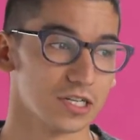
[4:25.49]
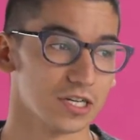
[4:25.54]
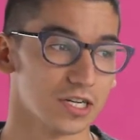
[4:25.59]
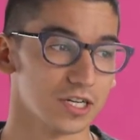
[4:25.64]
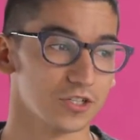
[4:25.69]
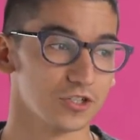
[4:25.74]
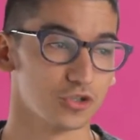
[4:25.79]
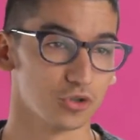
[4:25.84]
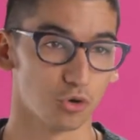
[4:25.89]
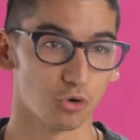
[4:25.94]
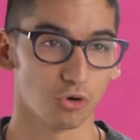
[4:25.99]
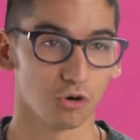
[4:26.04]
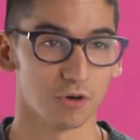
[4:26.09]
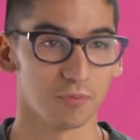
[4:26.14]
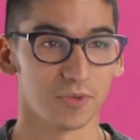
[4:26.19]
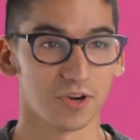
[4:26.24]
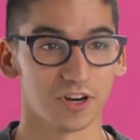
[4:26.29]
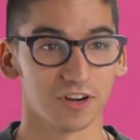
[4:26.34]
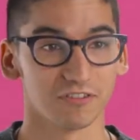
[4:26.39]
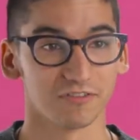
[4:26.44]
a
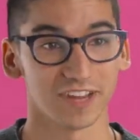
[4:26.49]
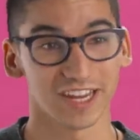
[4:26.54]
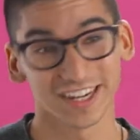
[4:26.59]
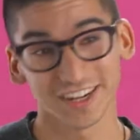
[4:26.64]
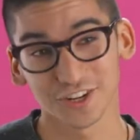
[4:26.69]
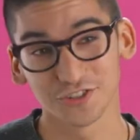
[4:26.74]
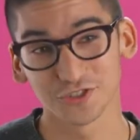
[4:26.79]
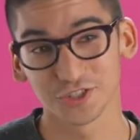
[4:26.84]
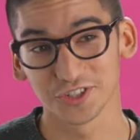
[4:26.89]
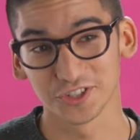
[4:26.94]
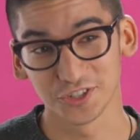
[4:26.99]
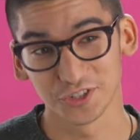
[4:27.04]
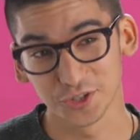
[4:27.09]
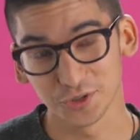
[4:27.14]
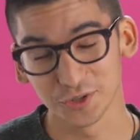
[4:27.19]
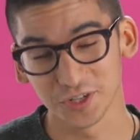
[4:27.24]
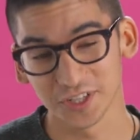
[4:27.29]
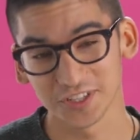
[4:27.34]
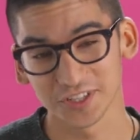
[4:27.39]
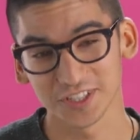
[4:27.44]
dorm of 800
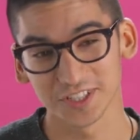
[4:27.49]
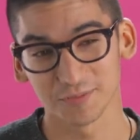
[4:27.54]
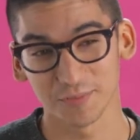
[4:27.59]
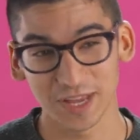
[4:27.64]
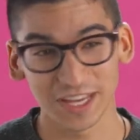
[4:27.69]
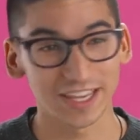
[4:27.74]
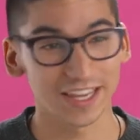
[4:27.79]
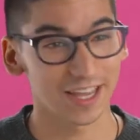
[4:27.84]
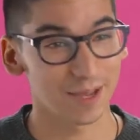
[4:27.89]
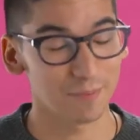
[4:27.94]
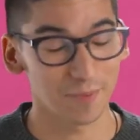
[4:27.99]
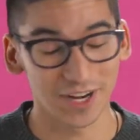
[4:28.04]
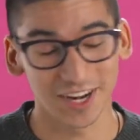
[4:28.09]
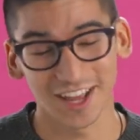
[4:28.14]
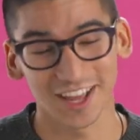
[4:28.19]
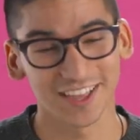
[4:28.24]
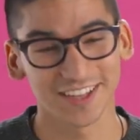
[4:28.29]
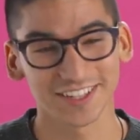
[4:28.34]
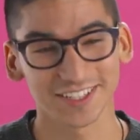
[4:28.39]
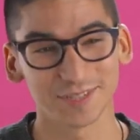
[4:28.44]
students making
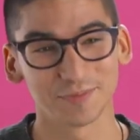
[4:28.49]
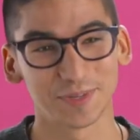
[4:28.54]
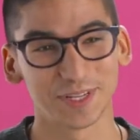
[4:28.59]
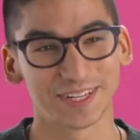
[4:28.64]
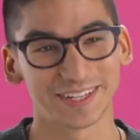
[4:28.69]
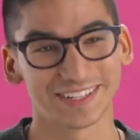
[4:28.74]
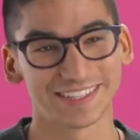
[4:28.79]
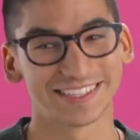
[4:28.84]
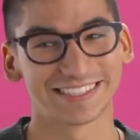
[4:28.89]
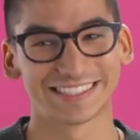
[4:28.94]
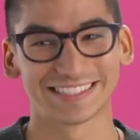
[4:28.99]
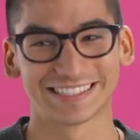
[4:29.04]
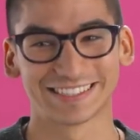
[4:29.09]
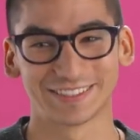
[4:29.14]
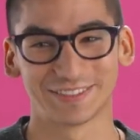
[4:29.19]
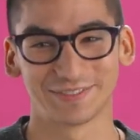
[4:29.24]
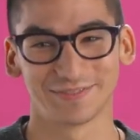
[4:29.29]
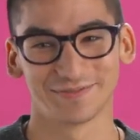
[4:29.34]
empanadas because